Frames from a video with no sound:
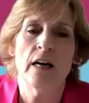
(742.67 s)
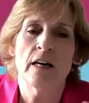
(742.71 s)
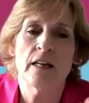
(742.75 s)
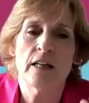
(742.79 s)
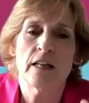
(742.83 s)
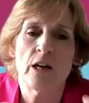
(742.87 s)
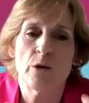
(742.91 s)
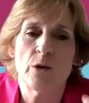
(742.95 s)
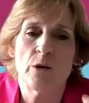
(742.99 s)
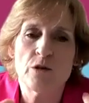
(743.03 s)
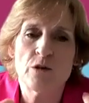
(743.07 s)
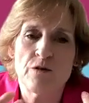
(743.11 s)

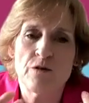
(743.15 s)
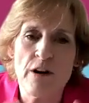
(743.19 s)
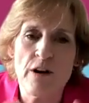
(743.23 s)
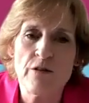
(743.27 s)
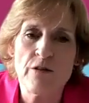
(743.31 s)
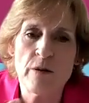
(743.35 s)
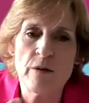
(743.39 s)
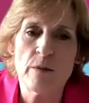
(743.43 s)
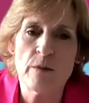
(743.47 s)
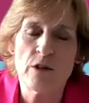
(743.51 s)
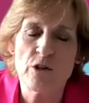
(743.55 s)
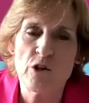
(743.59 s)
You know, it's
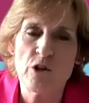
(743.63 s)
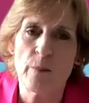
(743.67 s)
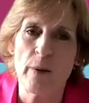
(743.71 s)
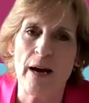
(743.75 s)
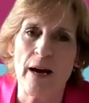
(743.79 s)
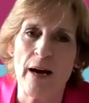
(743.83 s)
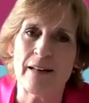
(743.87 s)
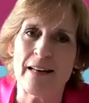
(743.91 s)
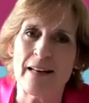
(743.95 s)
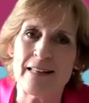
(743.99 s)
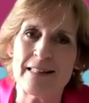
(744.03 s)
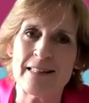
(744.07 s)
very much
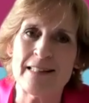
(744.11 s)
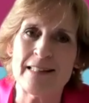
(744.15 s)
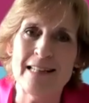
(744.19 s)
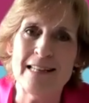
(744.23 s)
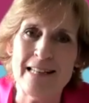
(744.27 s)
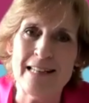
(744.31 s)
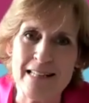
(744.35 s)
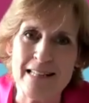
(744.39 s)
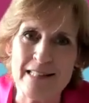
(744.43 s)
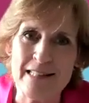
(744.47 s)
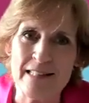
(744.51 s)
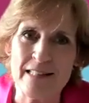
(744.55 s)
about, let's
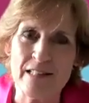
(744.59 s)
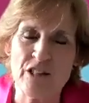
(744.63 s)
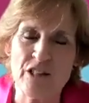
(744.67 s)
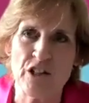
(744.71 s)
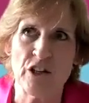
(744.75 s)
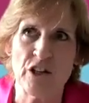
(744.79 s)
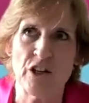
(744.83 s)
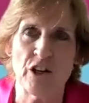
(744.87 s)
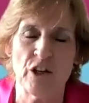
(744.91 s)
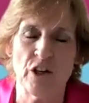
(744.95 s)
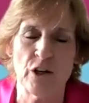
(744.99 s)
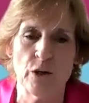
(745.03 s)
listen
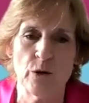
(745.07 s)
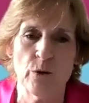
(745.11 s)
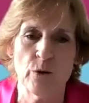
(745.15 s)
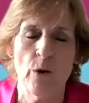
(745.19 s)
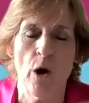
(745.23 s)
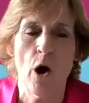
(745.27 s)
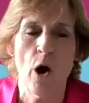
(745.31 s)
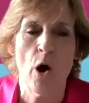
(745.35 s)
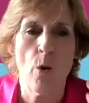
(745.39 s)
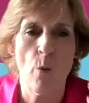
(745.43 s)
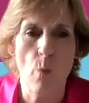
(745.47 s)
to you,